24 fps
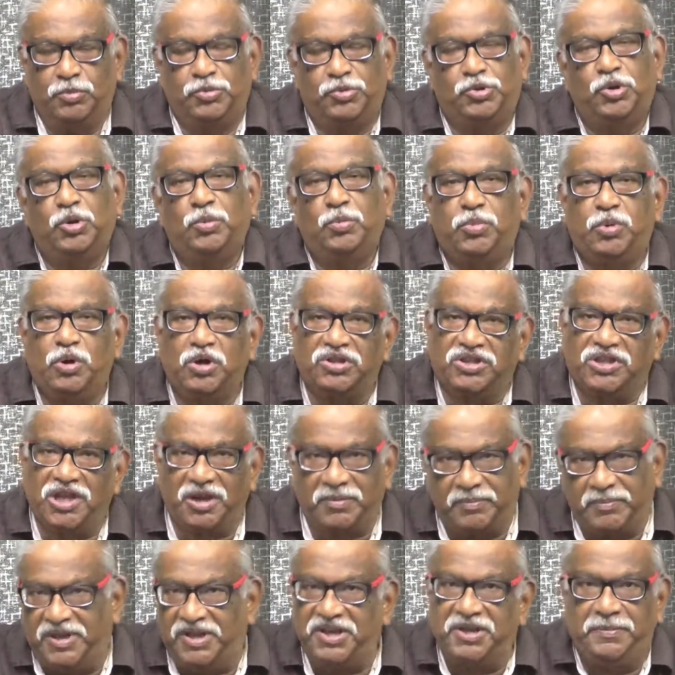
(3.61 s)
Though both
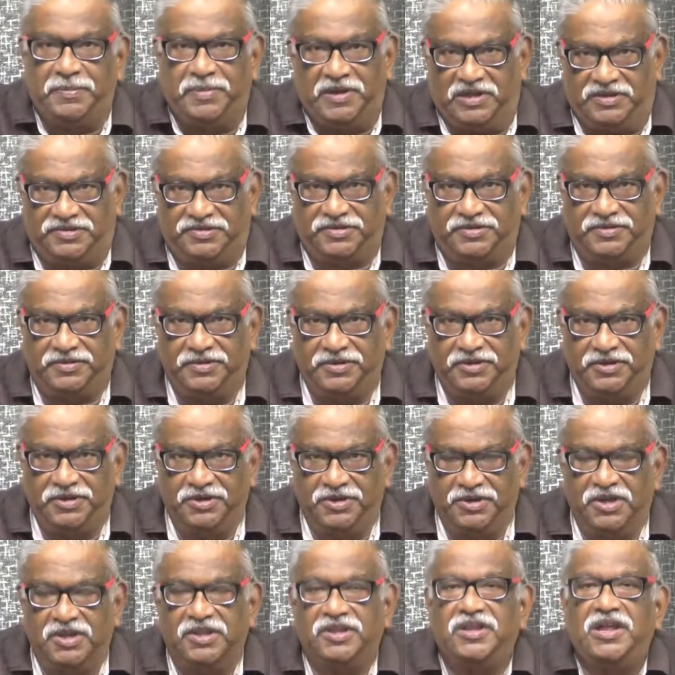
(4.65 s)
are money bills,
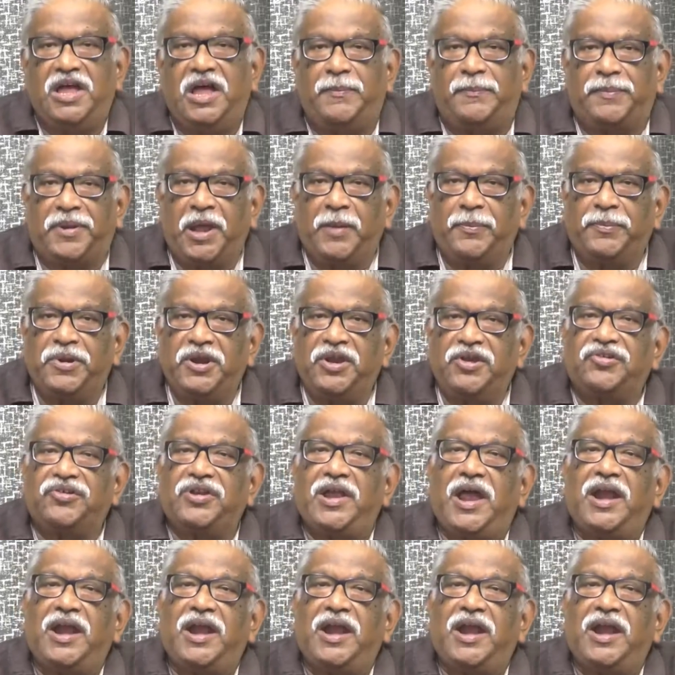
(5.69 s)
the Appropriation